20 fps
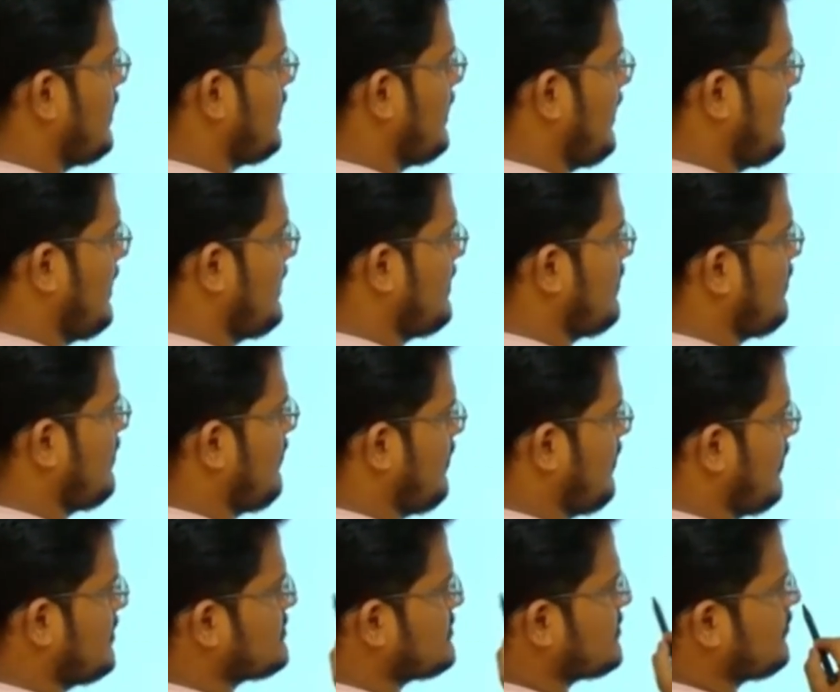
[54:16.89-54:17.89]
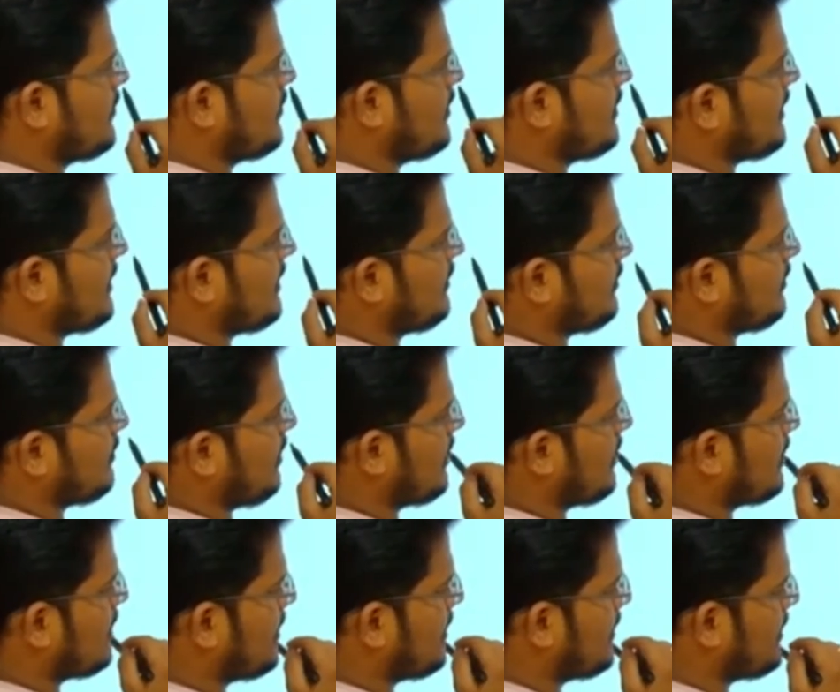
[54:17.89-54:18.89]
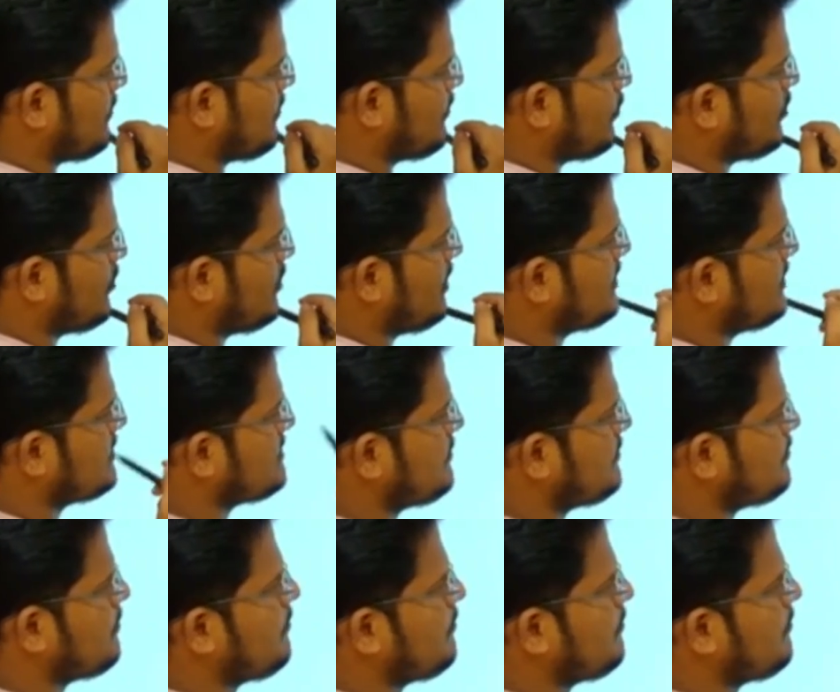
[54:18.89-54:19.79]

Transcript: and also volatile organic compound. It's a